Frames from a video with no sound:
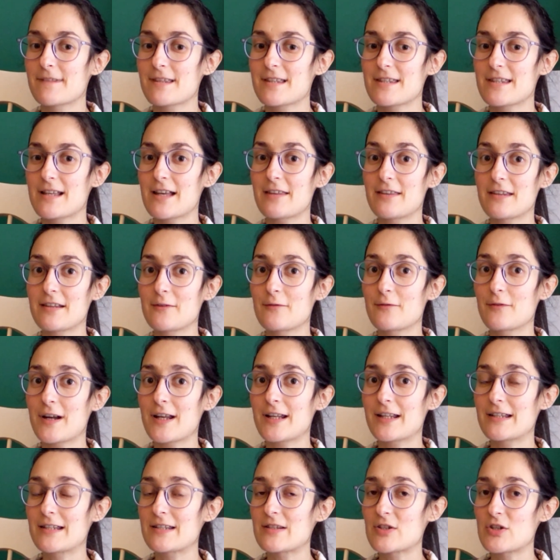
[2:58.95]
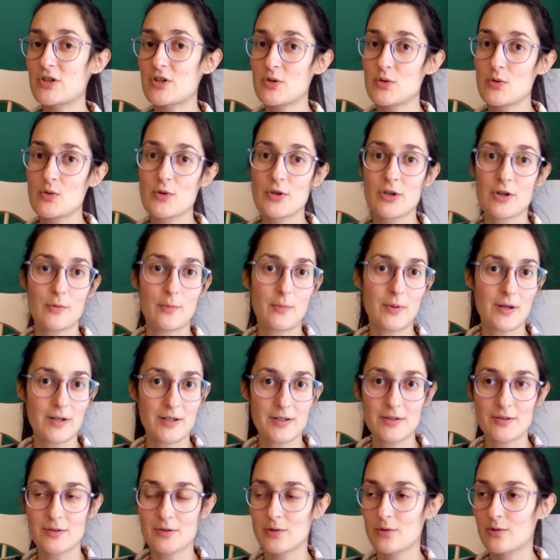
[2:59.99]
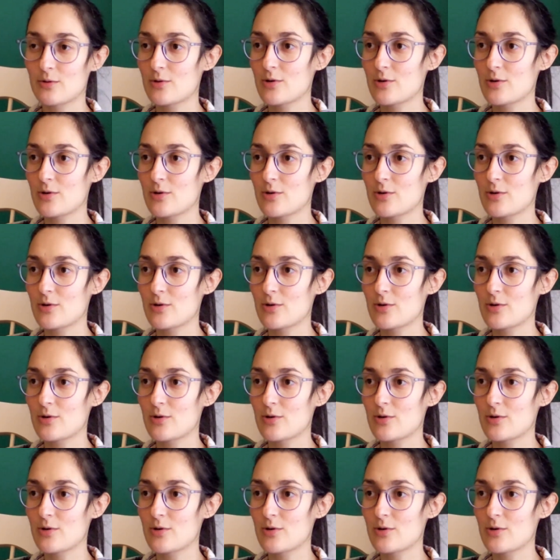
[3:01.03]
Nothing frightens you, your partner, or